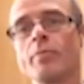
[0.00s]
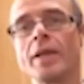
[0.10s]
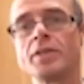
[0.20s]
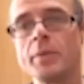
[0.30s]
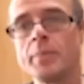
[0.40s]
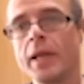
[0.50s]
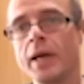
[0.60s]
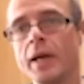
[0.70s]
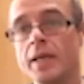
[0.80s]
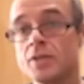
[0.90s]

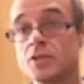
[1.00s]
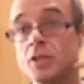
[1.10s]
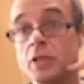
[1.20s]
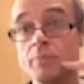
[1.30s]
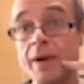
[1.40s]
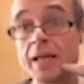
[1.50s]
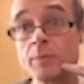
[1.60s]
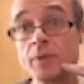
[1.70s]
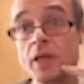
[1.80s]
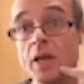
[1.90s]
mandibular is the
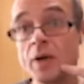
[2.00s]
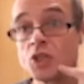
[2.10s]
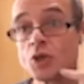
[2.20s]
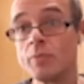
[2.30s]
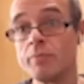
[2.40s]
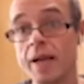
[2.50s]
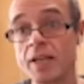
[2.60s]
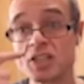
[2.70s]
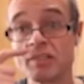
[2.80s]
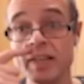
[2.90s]
mandible, lower jaw,
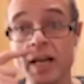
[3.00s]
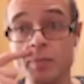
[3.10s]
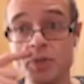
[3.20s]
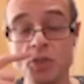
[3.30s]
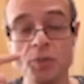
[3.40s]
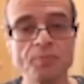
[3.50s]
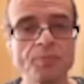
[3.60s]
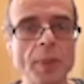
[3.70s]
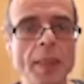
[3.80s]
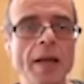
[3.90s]
maxillary, upper jaw.
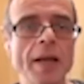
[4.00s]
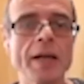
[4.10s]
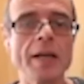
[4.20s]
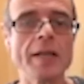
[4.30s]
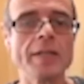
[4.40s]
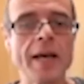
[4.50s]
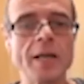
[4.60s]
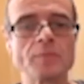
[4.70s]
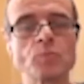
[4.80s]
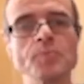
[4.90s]
Yeah. Now,